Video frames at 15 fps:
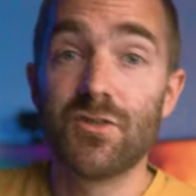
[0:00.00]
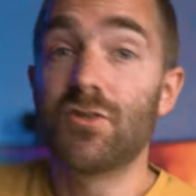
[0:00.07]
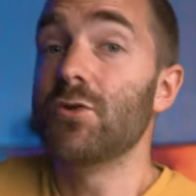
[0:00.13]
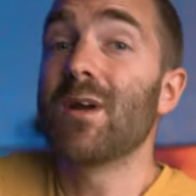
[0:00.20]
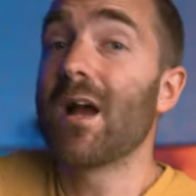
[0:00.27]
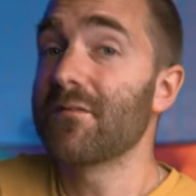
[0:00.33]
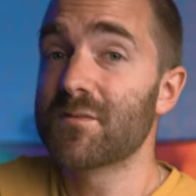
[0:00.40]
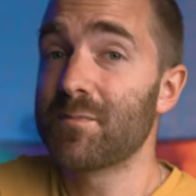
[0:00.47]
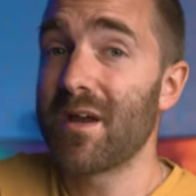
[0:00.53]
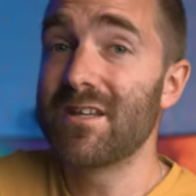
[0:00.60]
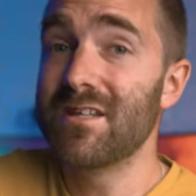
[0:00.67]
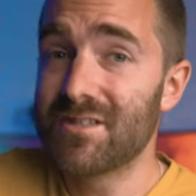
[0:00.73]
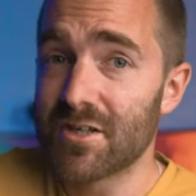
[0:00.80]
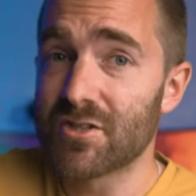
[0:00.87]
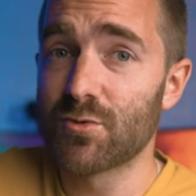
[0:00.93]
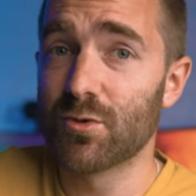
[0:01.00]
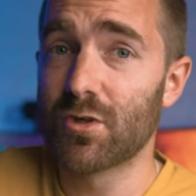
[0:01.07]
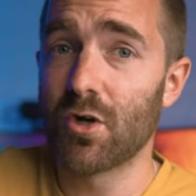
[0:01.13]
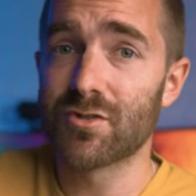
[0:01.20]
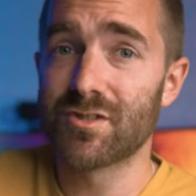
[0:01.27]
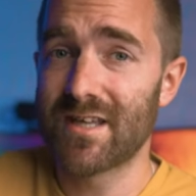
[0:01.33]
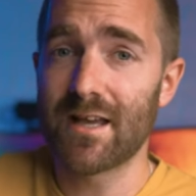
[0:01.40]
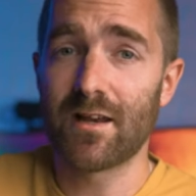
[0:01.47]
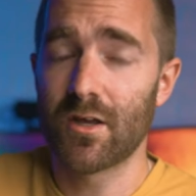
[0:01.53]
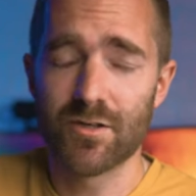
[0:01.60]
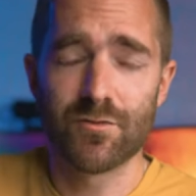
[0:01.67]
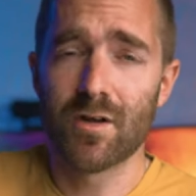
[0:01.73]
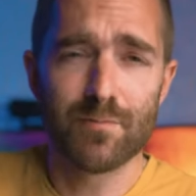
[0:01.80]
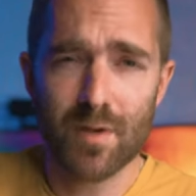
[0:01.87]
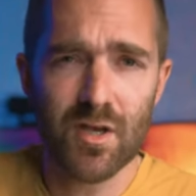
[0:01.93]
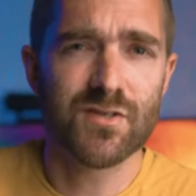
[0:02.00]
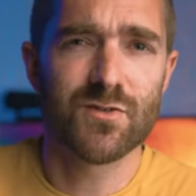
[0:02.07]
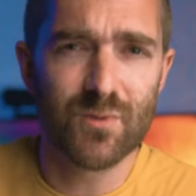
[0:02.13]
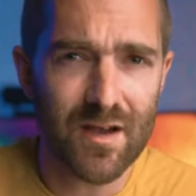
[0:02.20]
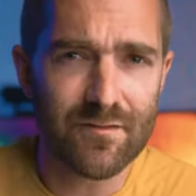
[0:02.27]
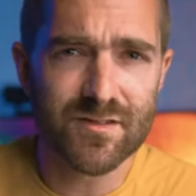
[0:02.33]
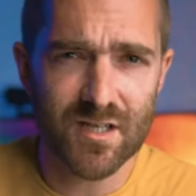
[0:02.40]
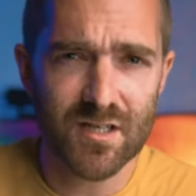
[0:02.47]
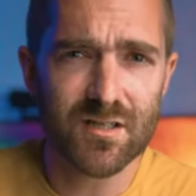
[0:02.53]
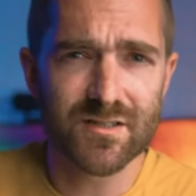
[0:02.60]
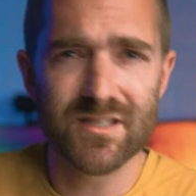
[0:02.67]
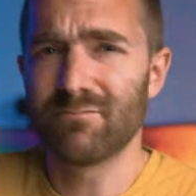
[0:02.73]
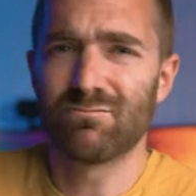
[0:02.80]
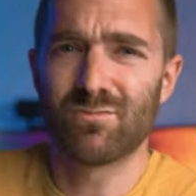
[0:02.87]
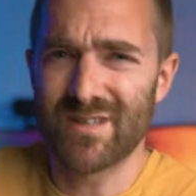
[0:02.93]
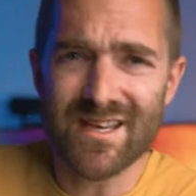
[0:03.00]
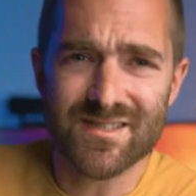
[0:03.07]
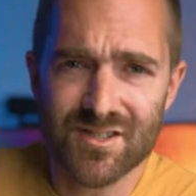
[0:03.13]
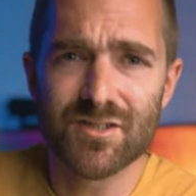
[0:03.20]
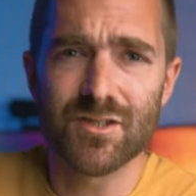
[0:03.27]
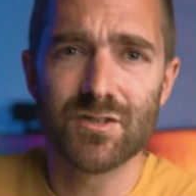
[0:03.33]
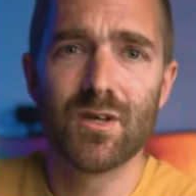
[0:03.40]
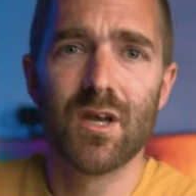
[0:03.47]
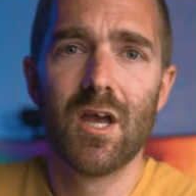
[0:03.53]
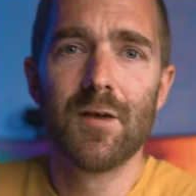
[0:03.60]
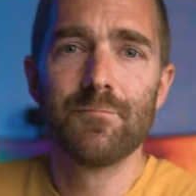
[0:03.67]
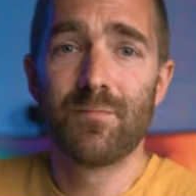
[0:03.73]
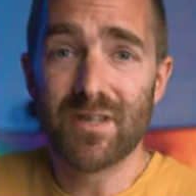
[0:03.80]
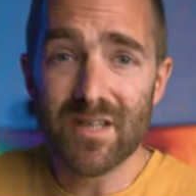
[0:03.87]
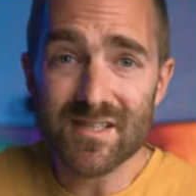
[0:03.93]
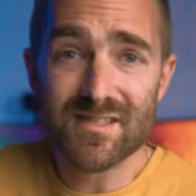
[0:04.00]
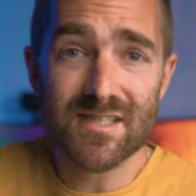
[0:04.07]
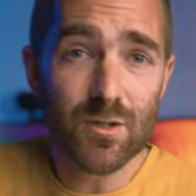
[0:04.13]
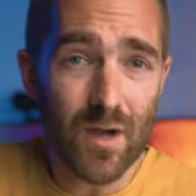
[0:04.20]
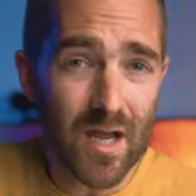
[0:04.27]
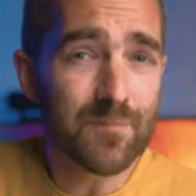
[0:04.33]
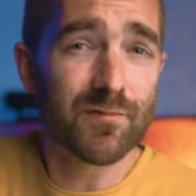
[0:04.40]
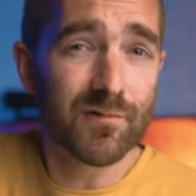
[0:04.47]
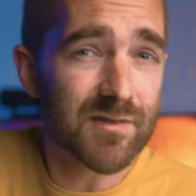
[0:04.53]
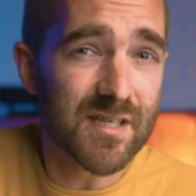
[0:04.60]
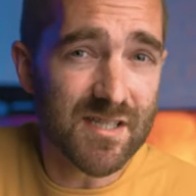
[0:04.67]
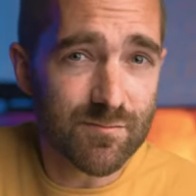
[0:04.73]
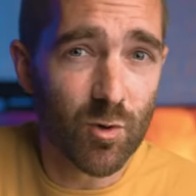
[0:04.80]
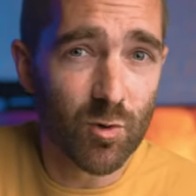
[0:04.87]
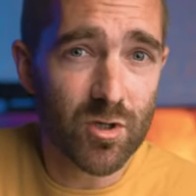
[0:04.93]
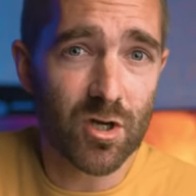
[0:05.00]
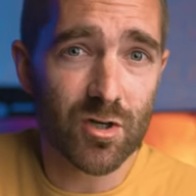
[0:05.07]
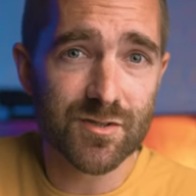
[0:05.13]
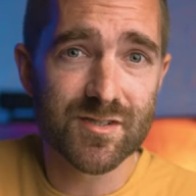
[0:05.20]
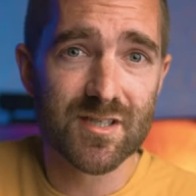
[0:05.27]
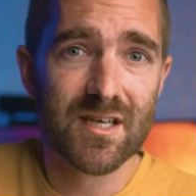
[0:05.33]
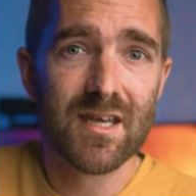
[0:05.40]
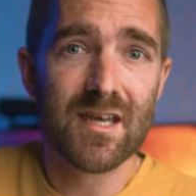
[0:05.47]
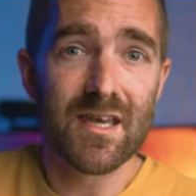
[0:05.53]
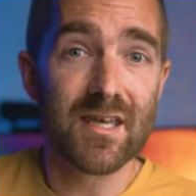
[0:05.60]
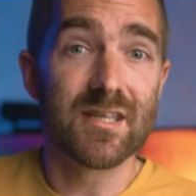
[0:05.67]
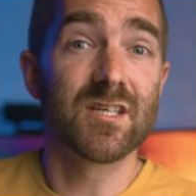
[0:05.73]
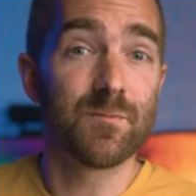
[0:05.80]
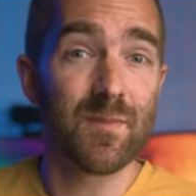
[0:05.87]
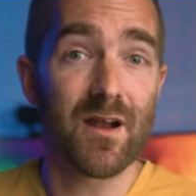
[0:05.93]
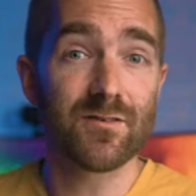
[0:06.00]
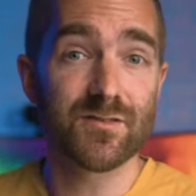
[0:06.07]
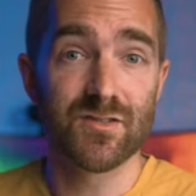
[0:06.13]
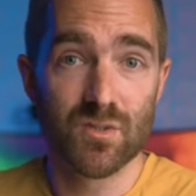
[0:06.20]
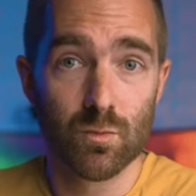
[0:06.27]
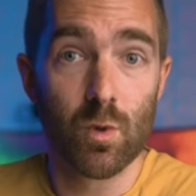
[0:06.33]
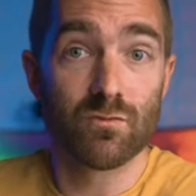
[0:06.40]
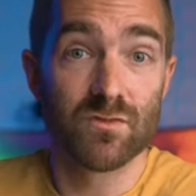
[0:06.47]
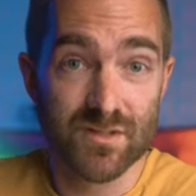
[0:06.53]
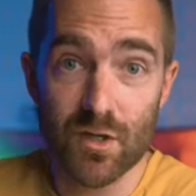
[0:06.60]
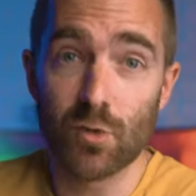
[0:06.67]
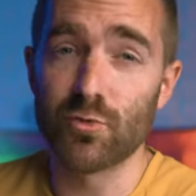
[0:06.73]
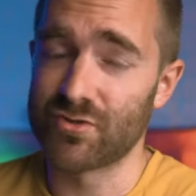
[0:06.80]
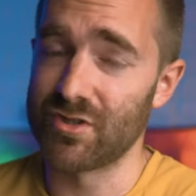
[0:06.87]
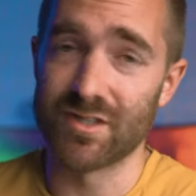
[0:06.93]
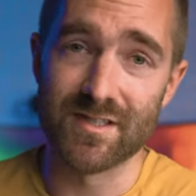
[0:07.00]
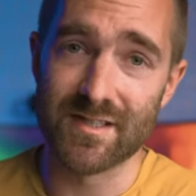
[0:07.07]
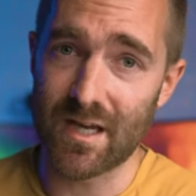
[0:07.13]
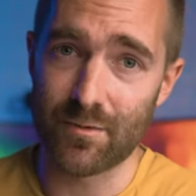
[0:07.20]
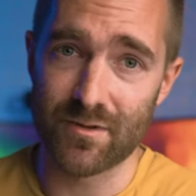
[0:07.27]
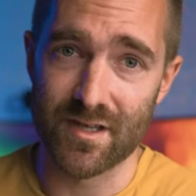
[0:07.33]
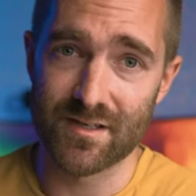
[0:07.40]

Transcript: You do have to pay an additional cost to get like your own personal avatar. Yes, you do, but it is still a pretty small cost in comparison to what results you can get with